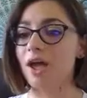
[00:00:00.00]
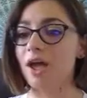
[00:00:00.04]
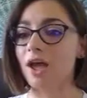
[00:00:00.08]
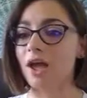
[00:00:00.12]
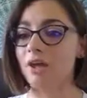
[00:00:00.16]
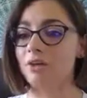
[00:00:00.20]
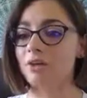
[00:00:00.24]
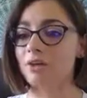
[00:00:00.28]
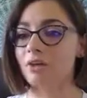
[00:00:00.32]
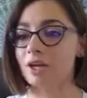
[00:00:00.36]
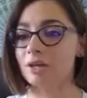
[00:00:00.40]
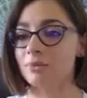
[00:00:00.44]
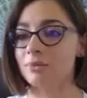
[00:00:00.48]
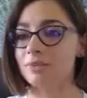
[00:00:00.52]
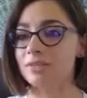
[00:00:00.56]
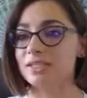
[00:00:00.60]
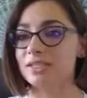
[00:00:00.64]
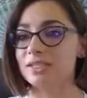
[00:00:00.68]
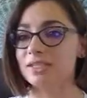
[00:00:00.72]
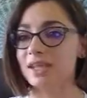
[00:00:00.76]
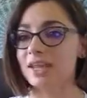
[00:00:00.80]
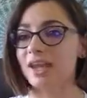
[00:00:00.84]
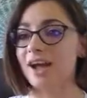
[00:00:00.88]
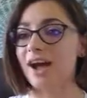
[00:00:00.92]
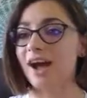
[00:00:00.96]
And you're able to
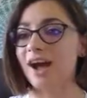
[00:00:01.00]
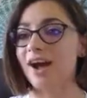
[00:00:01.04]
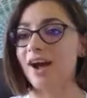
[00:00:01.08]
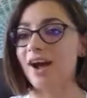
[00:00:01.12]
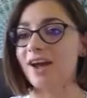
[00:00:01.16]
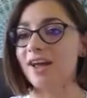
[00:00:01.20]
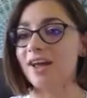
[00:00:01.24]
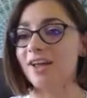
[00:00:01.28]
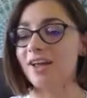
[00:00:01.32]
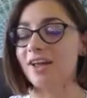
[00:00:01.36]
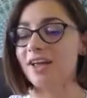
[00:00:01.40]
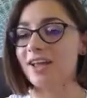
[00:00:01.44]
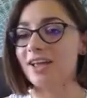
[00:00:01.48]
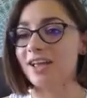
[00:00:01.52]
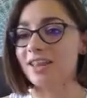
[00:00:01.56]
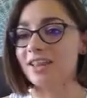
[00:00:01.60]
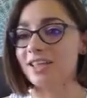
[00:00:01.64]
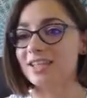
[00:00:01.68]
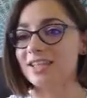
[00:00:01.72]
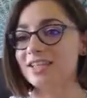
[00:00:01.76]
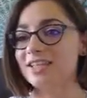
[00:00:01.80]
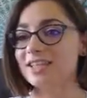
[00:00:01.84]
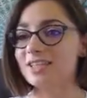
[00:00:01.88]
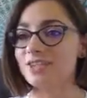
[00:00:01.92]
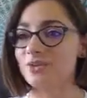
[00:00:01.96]
say, hi,
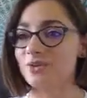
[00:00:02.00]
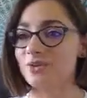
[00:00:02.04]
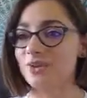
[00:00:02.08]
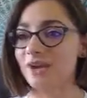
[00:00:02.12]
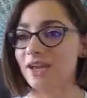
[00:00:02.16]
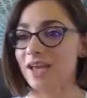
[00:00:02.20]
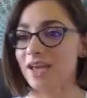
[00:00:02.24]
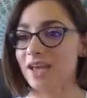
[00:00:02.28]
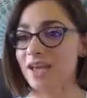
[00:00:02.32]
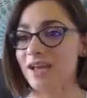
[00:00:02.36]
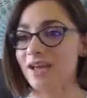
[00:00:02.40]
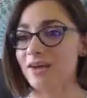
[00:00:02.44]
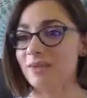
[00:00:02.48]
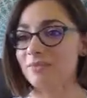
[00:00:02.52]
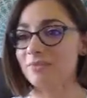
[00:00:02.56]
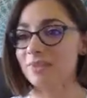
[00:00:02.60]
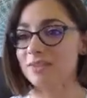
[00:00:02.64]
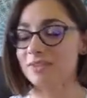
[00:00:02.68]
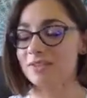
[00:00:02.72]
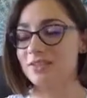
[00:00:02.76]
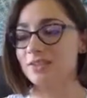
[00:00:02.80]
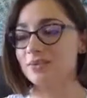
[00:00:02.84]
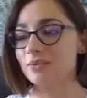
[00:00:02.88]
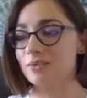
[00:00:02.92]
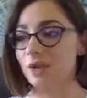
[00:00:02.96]
this is who I am.
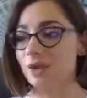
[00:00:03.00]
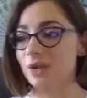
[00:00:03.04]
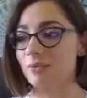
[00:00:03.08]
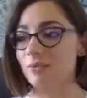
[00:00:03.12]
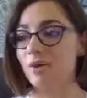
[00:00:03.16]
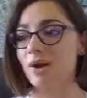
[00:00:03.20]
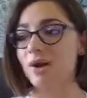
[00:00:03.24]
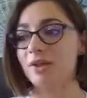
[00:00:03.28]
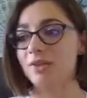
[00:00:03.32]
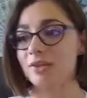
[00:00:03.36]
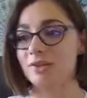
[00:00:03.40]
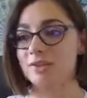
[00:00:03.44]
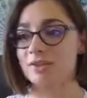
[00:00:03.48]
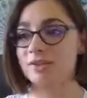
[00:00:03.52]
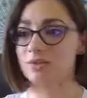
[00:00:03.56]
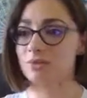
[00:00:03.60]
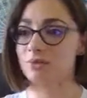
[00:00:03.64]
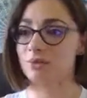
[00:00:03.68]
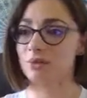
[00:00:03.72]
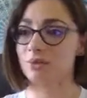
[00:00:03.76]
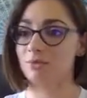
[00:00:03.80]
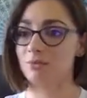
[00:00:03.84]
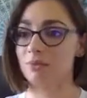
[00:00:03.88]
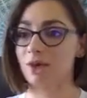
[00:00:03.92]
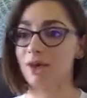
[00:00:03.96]
This is what I want. This is
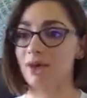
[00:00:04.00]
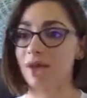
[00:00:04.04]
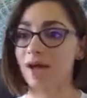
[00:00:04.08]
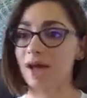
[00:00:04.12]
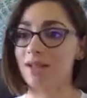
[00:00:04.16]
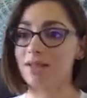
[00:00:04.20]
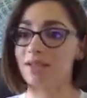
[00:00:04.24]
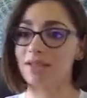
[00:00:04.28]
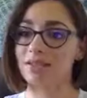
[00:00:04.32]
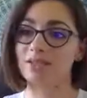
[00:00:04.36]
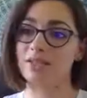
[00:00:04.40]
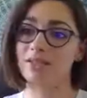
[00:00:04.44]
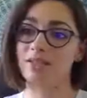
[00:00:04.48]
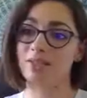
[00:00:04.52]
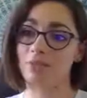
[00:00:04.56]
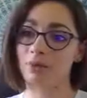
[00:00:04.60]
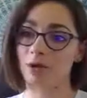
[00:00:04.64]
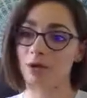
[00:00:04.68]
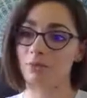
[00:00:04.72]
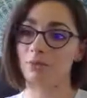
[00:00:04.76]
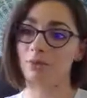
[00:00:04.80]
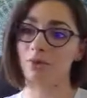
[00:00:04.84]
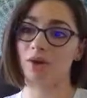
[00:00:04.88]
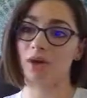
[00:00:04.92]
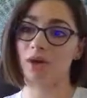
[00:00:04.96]
what I'm good at. And this is what
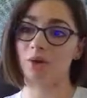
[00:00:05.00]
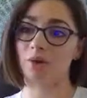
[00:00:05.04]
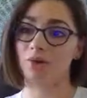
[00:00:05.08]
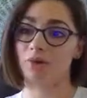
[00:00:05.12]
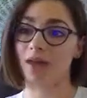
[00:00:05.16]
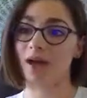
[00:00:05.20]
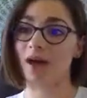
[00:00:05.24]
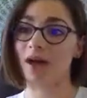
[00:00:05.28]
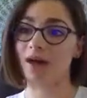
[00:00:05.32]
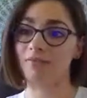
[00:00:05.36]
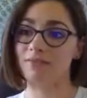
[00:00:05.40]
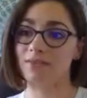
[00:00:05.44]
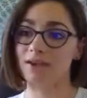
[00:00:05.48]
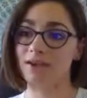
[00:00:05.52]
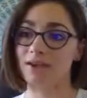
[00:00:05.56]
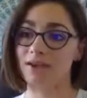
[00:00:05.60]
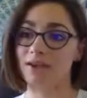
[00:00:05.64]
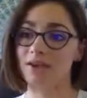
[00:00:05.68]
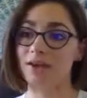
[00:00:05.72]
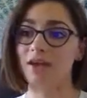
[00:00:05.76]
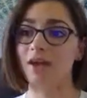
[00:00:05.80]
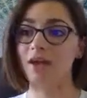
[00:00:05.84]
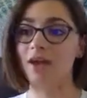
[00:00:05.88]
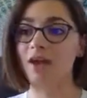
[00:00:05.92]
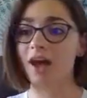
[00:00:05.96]
I'm okay with
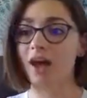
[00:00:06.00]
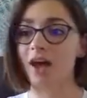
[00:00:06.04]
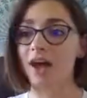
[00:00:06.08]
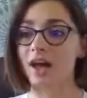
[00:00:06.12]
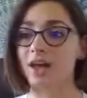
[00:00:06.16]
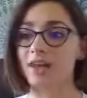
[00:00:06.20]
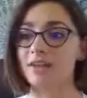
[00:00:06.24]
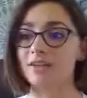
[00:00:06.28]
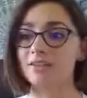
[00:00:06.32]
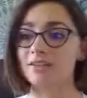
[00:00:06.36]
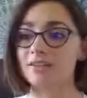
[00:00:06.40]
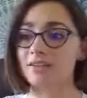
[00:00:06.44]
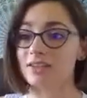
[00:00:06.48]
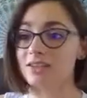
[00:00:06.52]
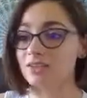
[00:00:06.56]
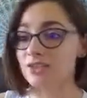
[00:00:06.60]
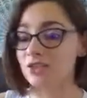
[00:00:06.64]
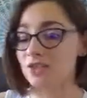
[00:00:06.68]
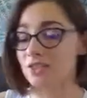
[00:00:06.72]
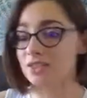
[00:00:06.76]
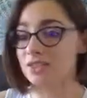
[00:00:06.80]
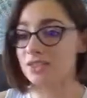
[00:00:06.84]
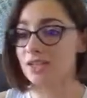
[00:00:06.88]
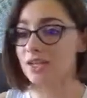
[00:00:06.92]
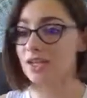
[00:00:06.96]
having. And these are
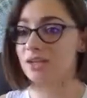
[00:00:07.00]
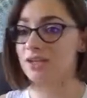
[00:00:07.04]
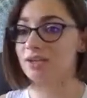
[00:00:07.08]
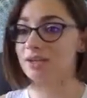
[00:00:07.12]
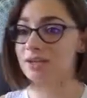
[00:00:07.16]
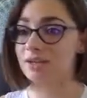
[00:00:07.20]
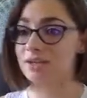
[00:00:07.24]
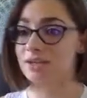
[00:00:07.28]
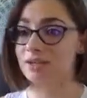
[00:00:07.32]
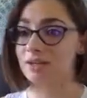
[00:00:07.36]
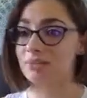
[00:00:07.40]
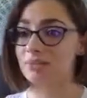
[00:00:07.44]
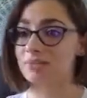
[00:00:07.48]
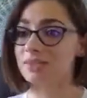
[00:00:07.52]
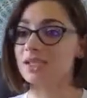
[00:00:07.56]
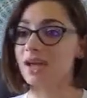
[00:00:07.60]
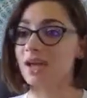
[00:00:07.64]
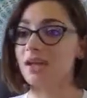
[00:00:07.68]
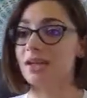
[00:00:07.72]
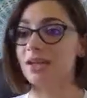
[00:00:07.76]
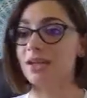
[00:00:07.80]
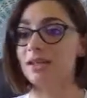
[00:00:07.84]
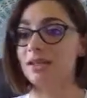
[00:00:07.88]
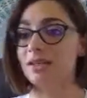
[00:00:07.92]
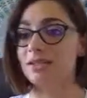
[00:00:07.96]
the standards that I'm
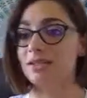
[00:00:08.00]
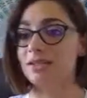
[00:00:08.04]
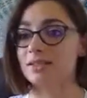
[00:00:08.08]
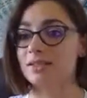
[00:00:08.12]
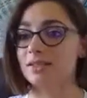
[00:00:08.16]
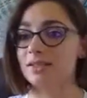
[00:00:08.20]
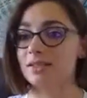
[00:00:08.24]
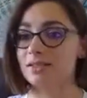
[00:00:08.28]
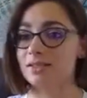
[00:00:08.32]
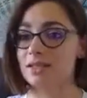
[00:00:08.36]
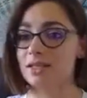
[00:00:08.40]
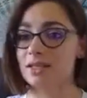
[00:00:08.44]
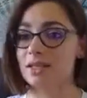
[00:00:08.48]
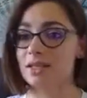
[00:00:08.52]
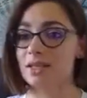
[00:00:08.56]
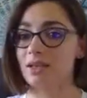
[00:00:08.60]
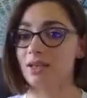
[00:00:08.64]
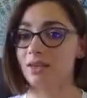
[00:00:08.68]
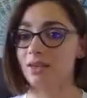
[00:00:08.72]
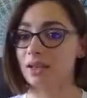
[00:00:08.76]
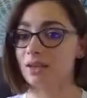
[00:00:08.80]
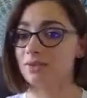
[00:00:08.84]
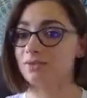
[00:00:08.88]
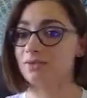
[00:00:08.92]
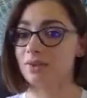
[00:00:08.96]
setting. And this is the
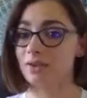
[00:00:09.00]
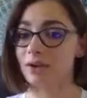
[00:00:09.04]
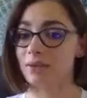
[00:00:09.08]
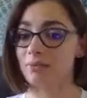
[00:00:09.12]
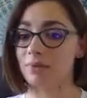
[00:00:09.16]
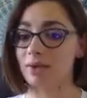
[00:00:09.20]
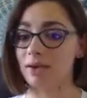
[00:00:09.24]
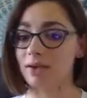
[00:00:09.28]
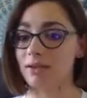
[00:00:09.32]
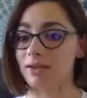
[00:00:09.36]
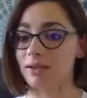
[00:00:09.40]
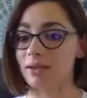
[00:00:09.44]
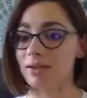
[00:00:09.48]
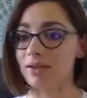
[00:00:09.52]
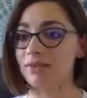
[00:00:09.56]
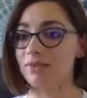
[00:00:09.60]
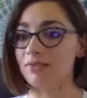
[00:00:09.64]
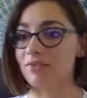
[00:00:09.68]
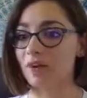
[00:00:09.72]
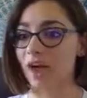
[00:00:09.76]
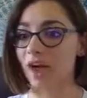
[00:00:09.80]
life that I'm going to live.